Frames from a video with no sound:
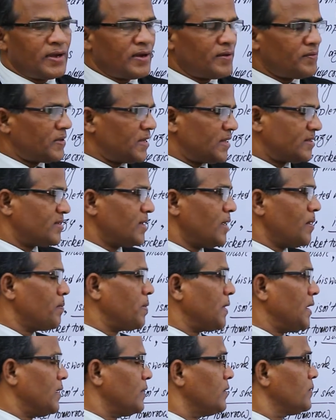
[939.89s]
For
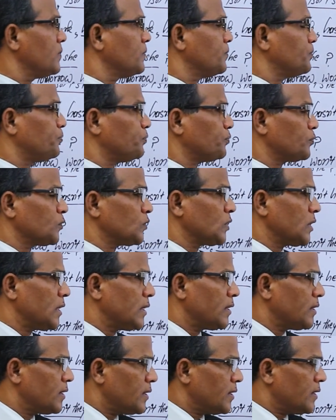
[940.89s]
example,
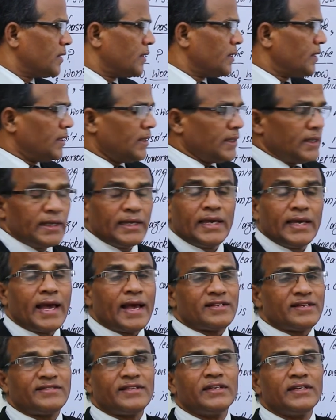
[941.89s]
he
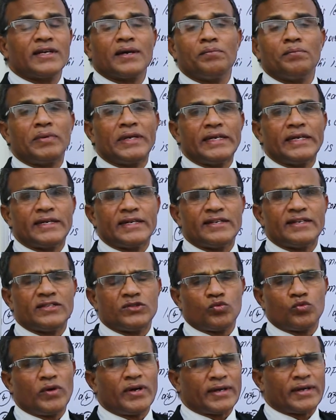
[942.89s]
hasn't completed
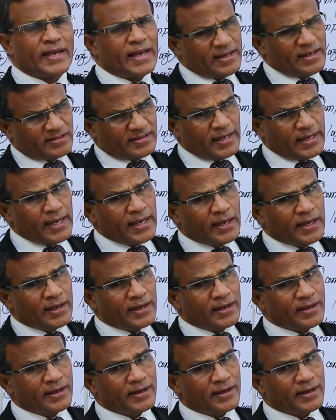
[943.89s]
his work, has he?